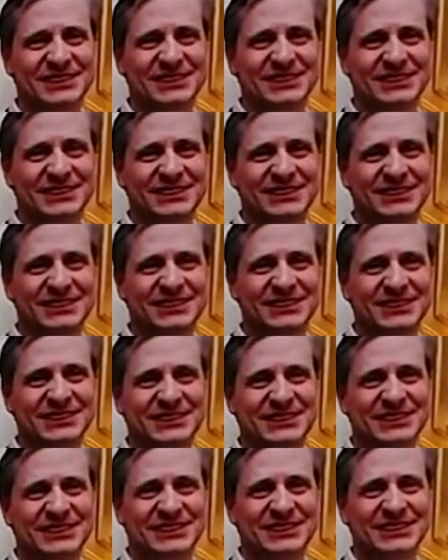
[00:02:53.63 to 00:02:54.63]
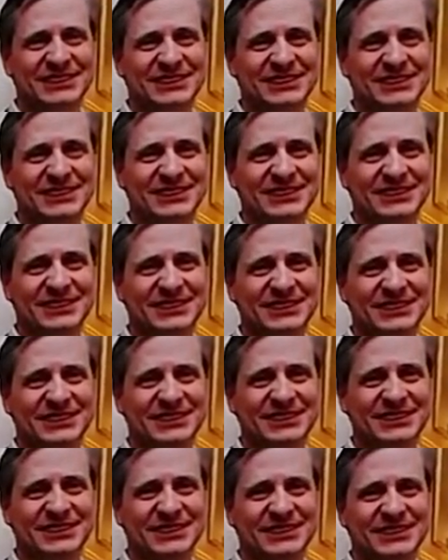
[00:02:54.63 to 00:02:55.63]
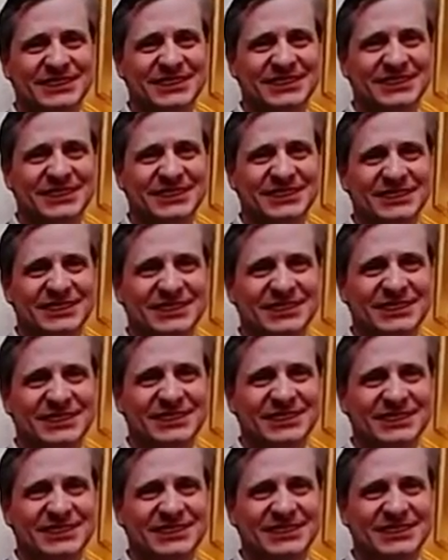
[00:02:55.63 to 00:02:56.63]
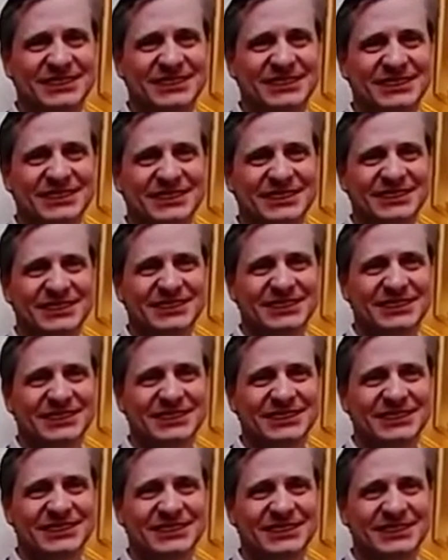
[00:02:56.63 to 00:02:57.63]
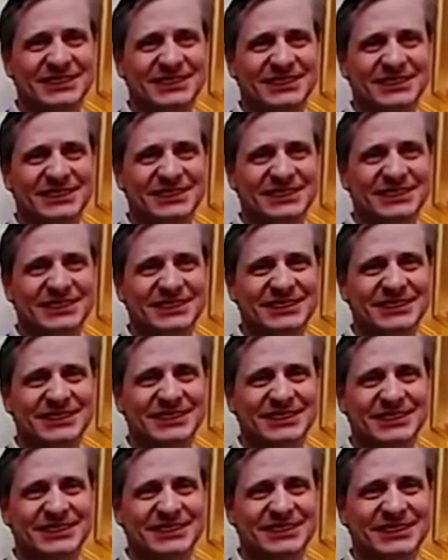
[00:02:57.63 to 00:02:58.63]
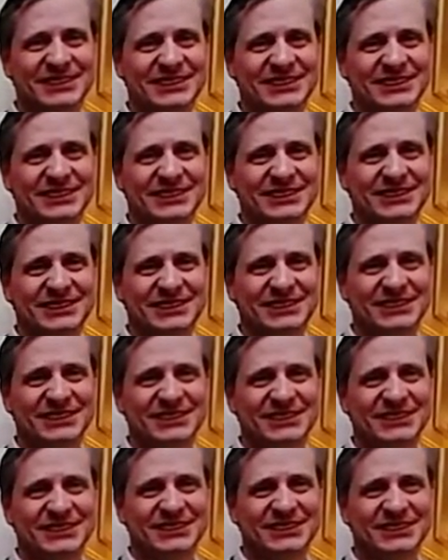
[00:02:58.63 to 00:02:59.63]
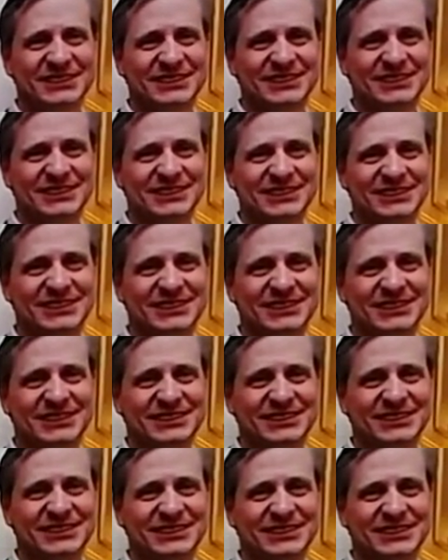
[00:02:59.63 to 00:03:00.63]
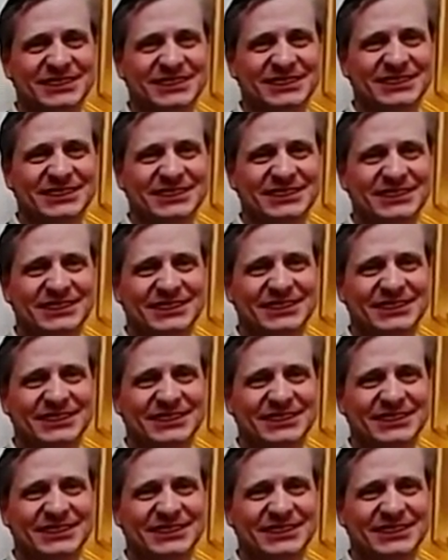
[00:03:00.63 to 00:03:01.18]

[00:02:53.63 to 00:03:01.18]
[no speech]